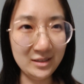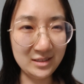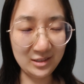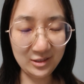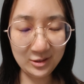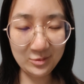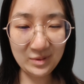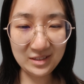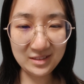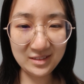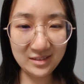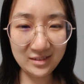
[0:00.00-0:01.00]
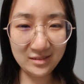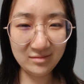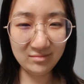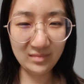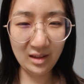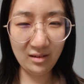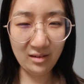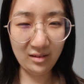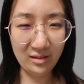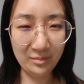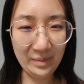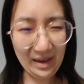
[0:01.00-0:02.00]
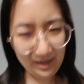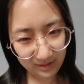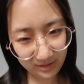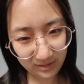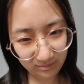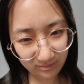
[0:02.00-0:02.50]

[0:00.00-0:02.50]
is a little bit uh, bad.